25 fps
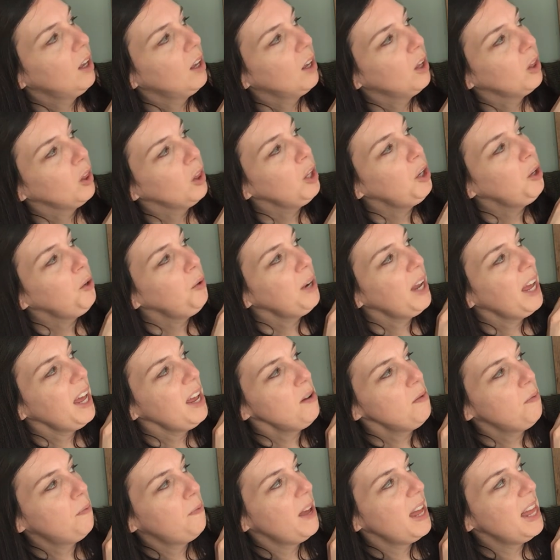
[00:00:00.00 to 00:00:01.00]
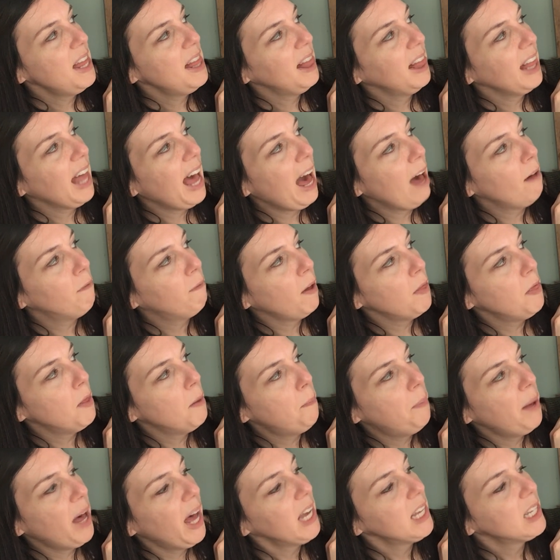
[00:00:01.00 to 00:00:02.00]
Luna and Finn laugh on the
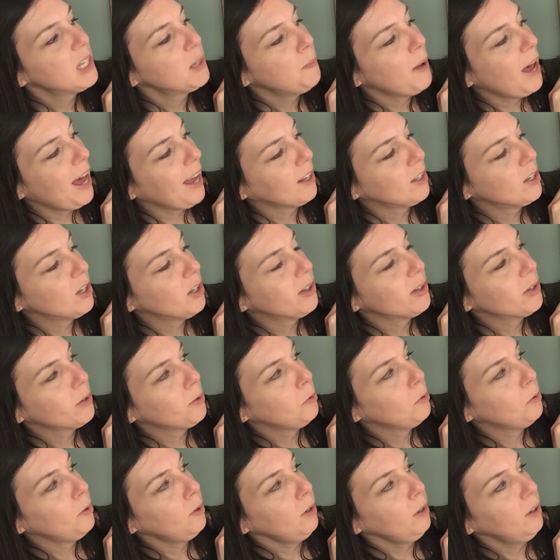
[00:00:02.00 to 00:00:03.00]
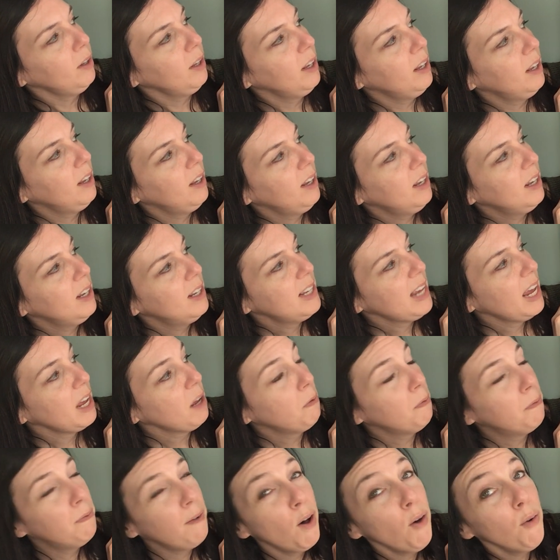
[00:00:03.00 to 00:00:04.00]
bus back to school, take
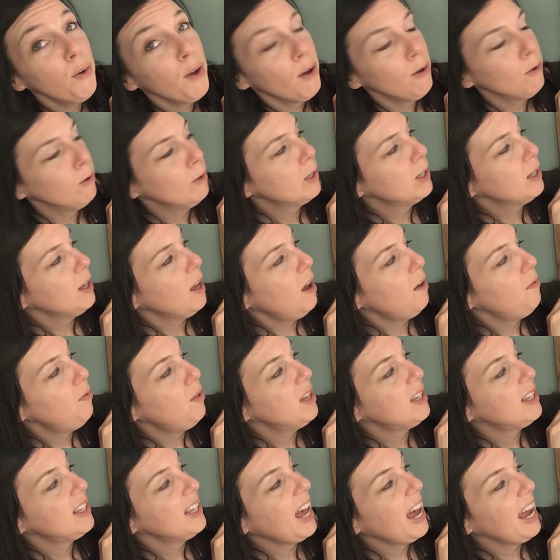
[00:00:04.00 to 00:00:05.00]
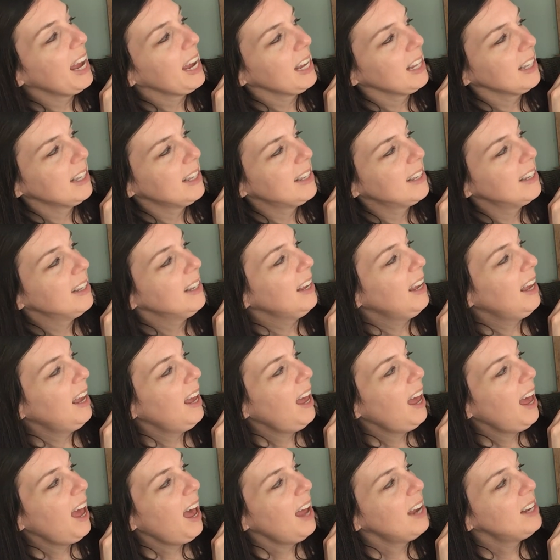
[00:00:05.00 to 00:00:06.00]
photos of the sights,
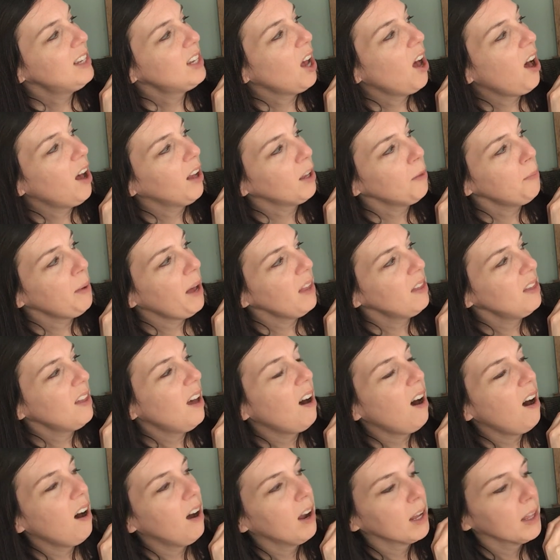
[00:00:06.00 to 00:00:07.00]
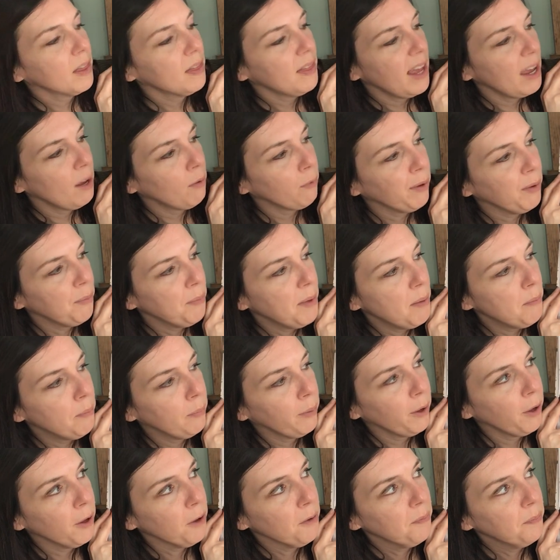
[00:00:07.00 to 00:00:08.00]
and talk about the art they
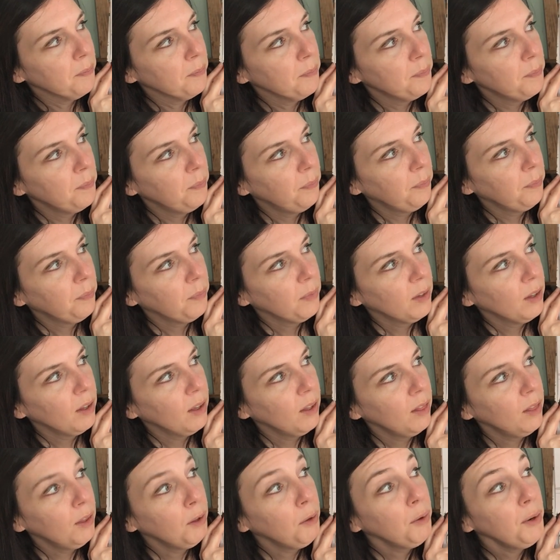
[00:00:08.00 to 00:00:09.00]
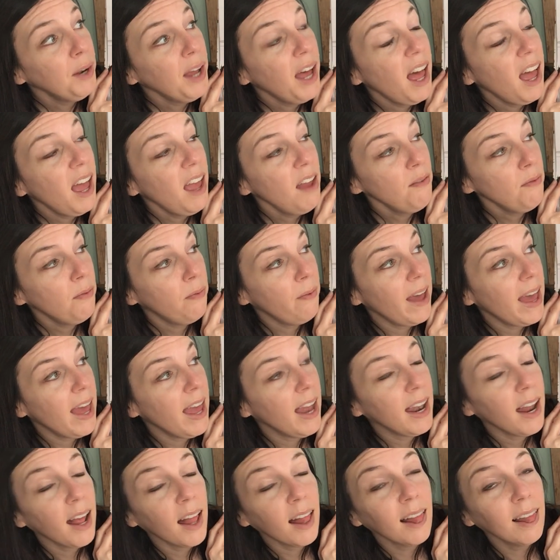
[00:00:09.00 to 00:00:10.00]
remember. Luna and
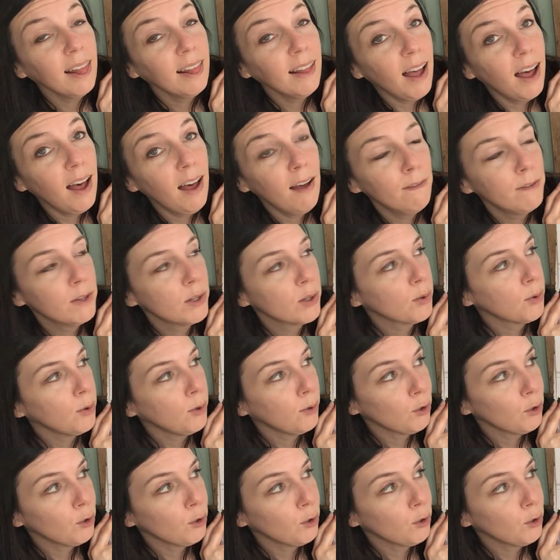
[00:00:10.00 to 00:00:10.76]
Finn love school